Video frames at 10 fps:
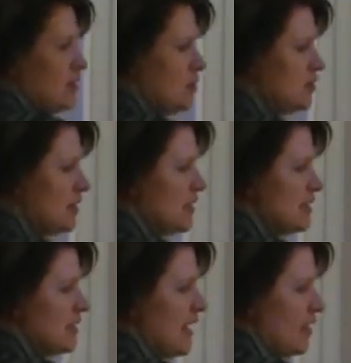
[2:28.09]
so it's going to
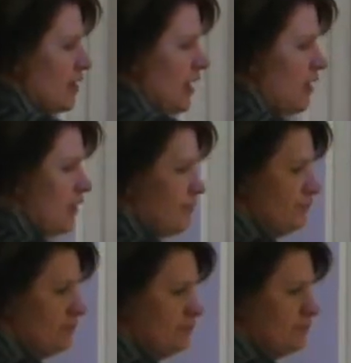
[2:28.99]
stay underneath.
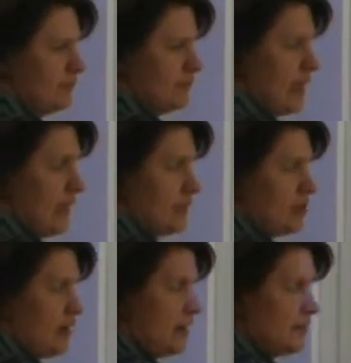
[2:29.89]
And that's
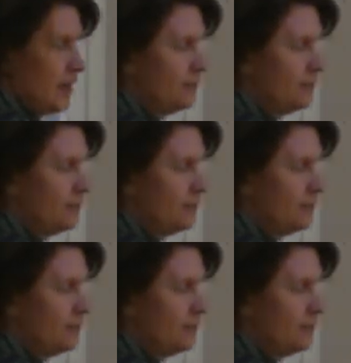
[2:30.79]
your answer.